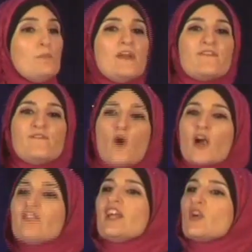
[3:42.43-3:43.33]

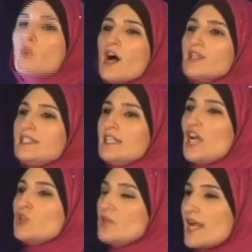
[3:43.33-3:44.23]
before there was
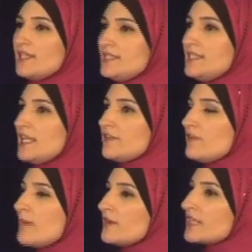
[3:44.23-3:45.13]
a United States of
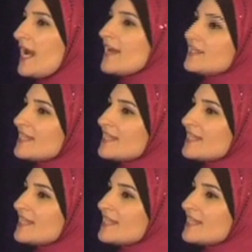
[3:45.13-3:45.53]
America at a